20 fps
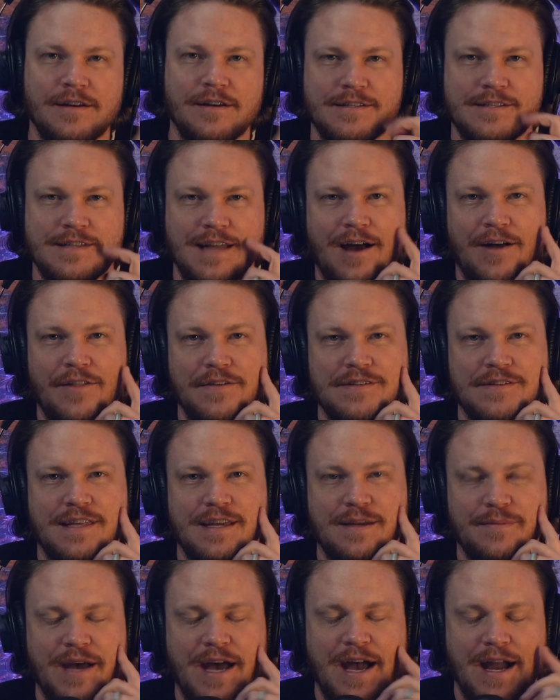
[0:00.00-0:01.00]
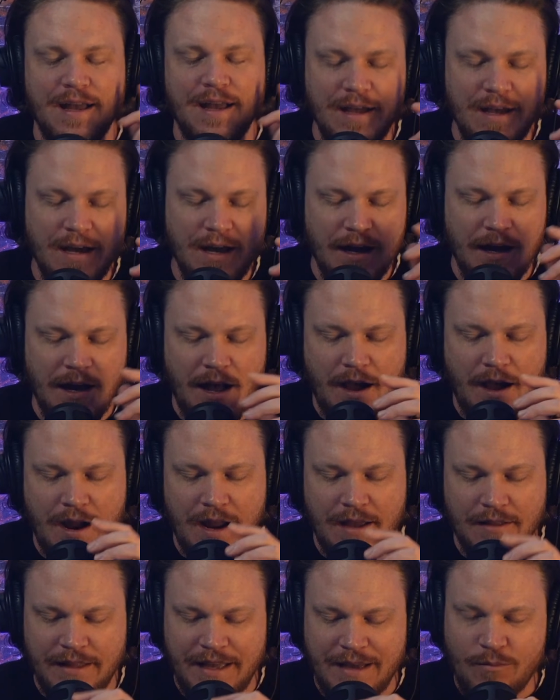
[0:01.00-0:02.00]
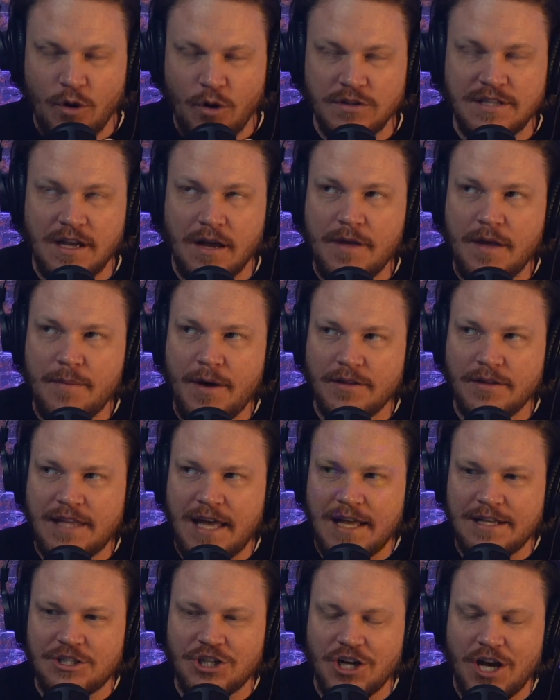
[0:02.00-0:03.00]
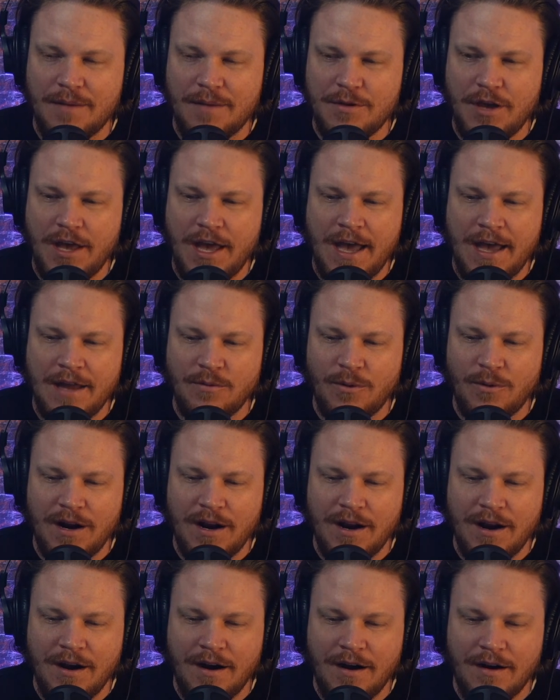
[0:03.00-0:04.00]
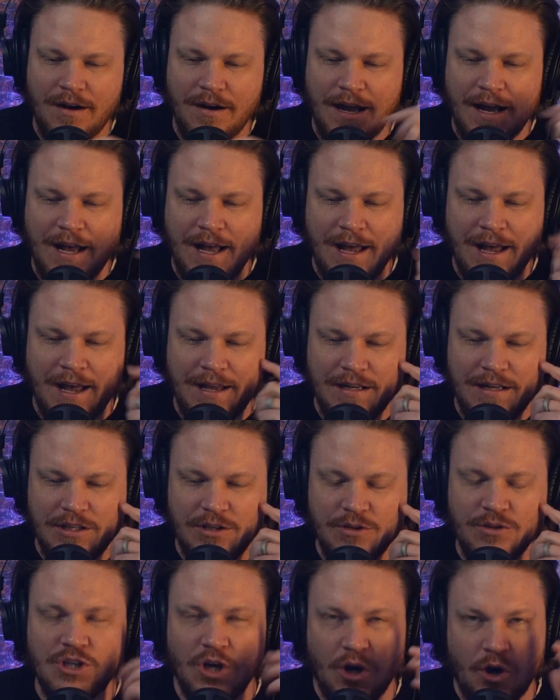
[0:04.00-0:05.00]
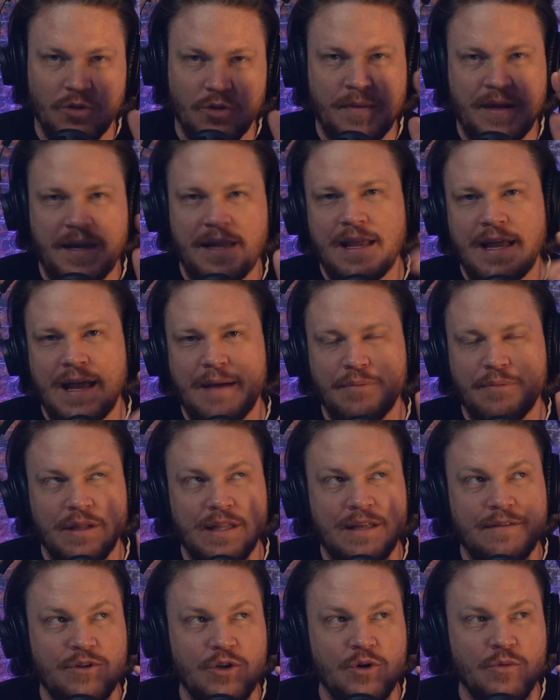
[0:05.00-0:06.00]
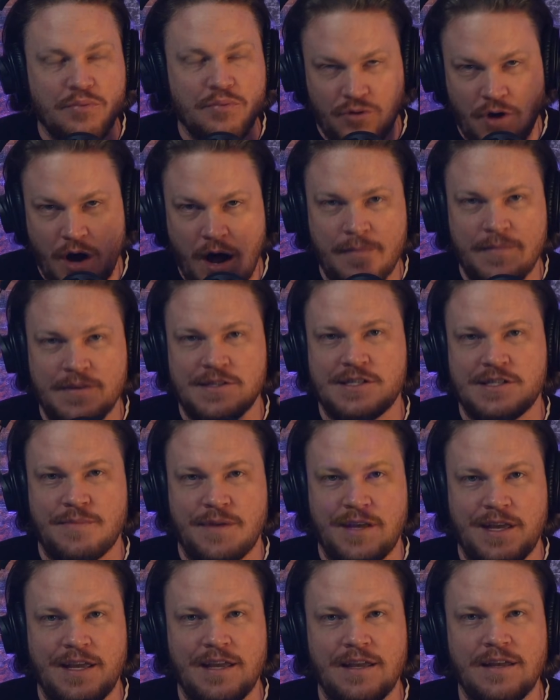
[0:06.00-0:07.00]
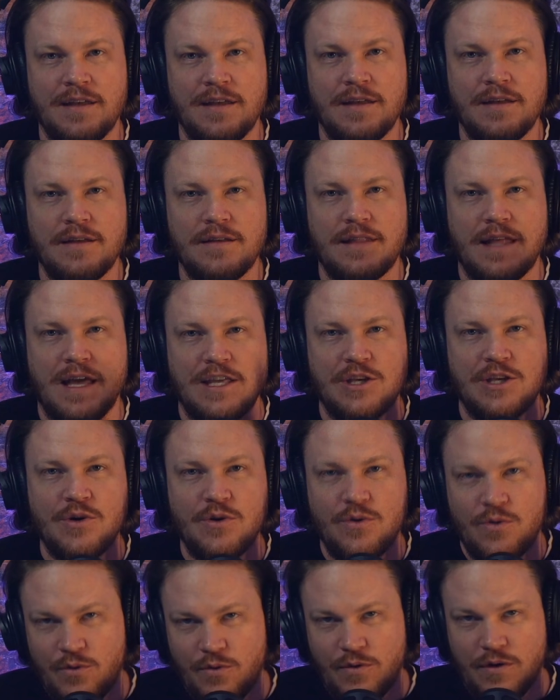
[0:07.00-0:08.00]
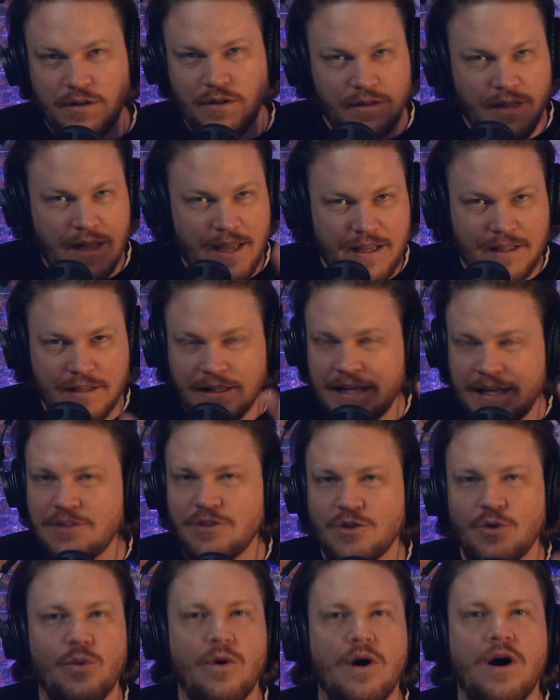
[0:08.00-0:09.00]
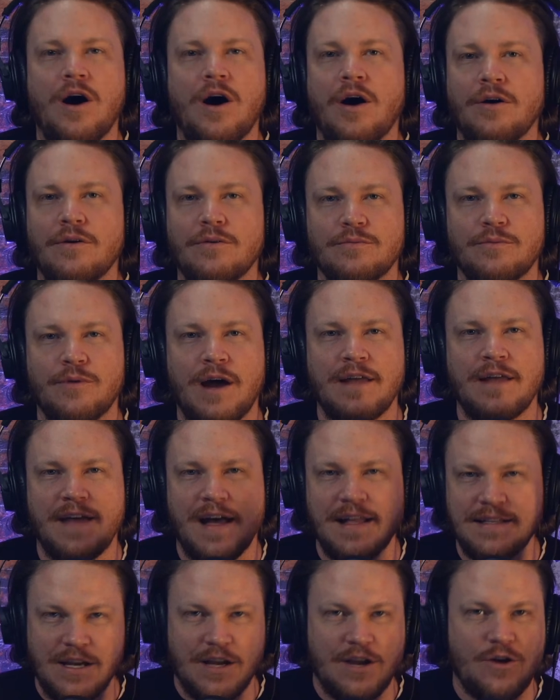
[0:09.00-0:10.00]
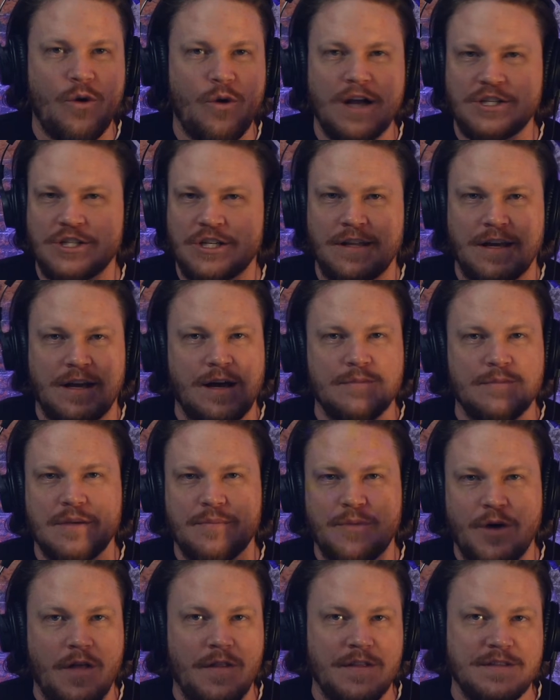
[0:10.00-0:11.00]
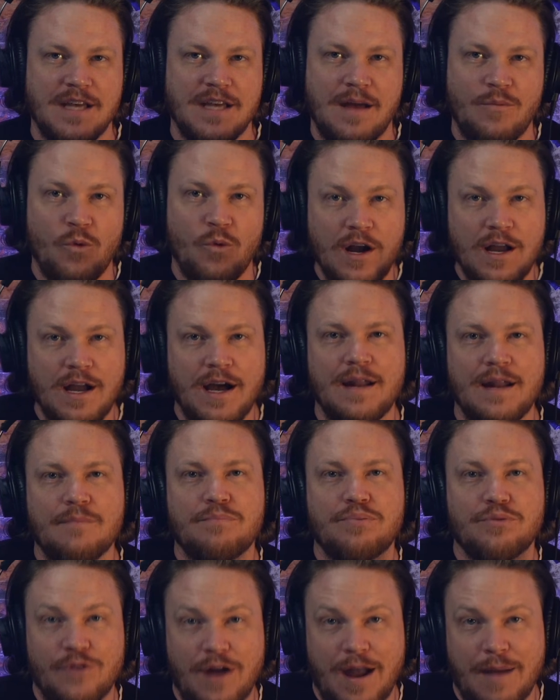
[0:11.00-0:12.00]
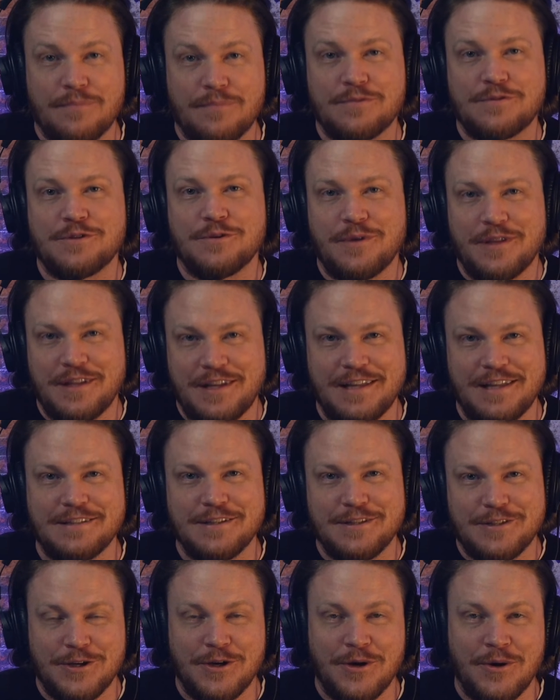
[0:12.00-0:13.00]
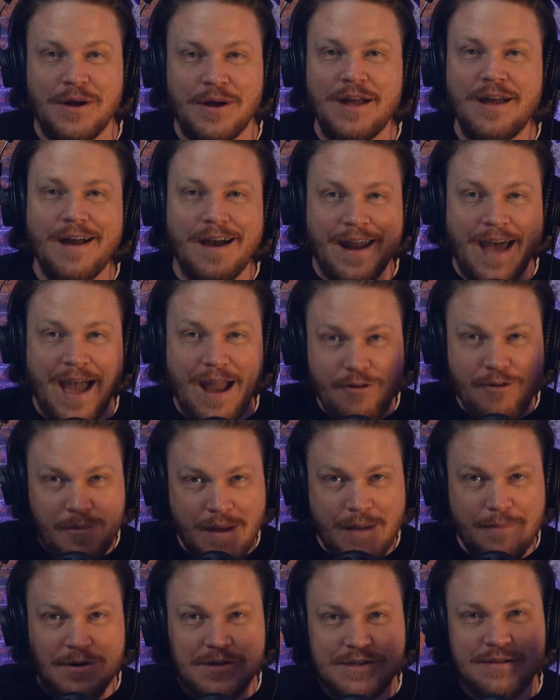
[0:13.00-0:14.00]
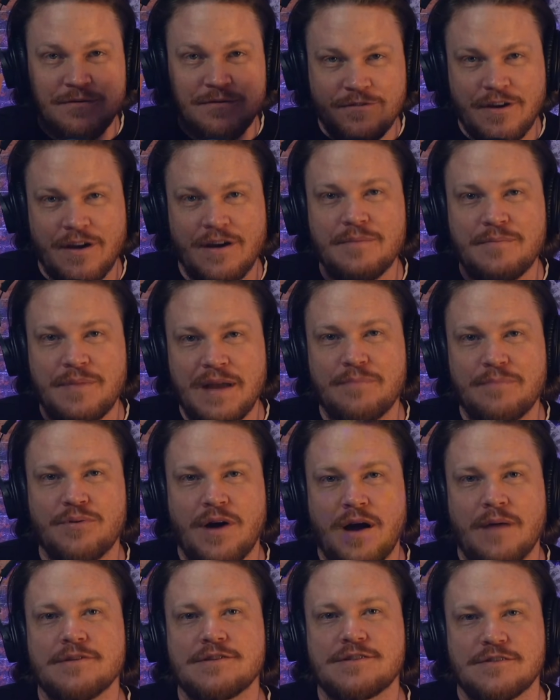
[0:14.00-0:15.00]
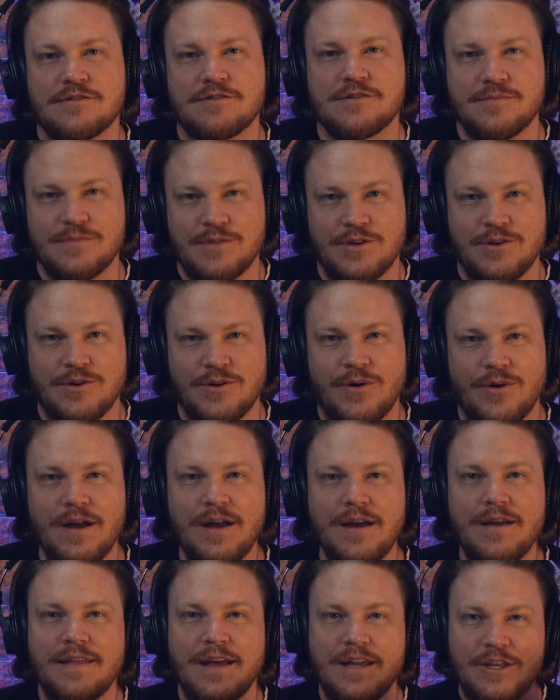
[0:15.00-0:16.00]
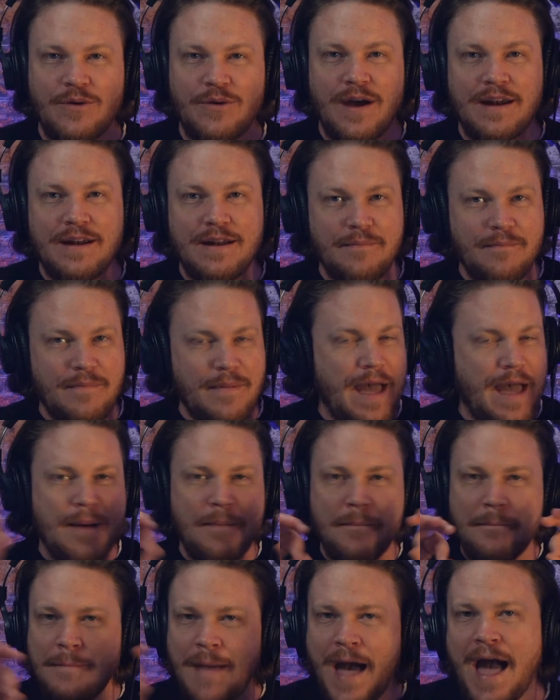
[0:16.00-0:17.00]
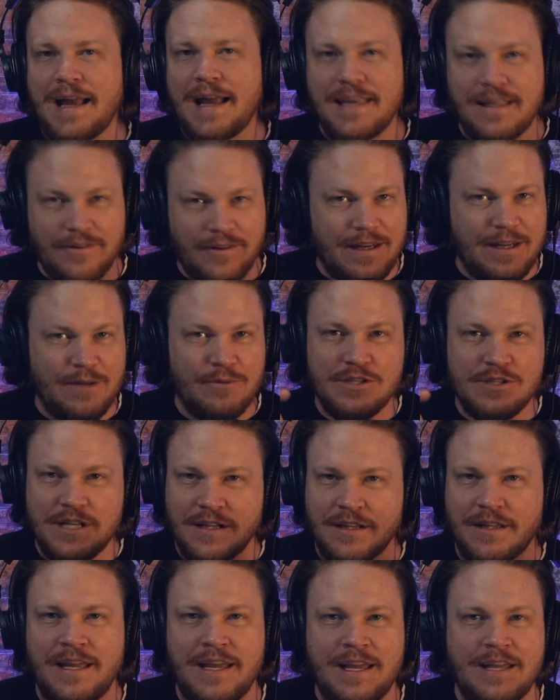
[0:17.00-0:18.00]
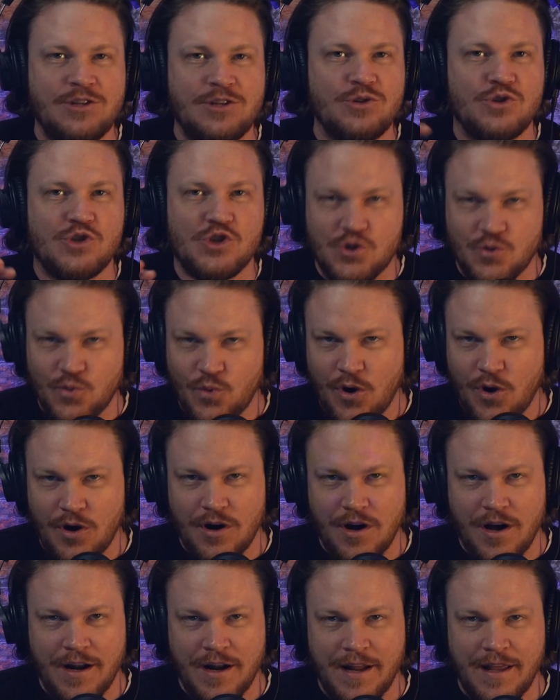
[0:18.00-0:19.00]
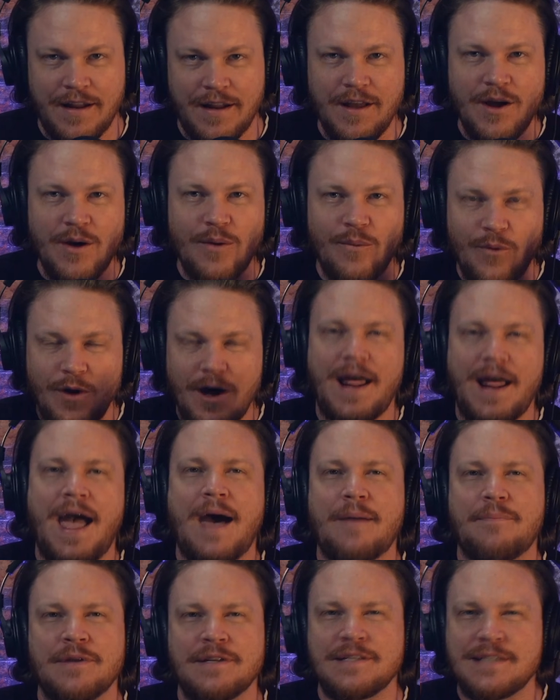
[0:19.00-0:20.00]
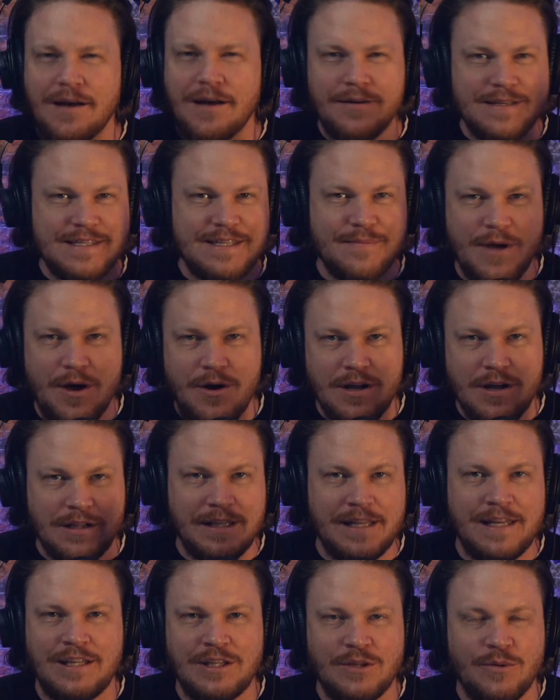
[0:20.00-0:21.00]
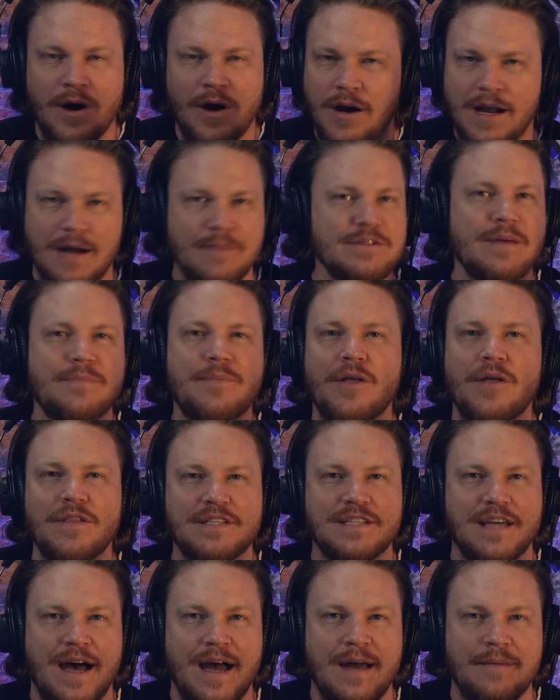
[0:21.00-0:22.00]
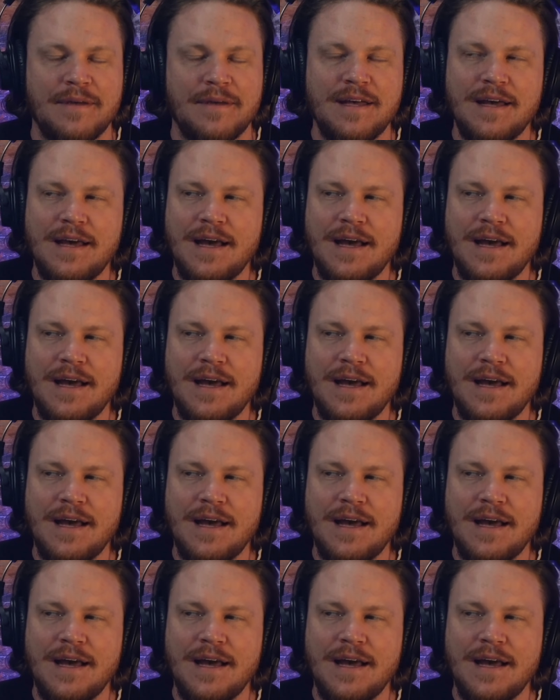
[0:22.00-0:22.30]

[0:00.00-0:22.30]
Let's dial this thing back. All right, Liam. Well, tell me about that job you had where you told me, I believe you promised me that you clean the wall, right? That's a question that comes up all the time. what kind of prep do we need to do? And I remember some very big promises from you that you had immaculate. It was clean. You swore on it. What happened? Tell us about cleaning the wall. It comes up all the time.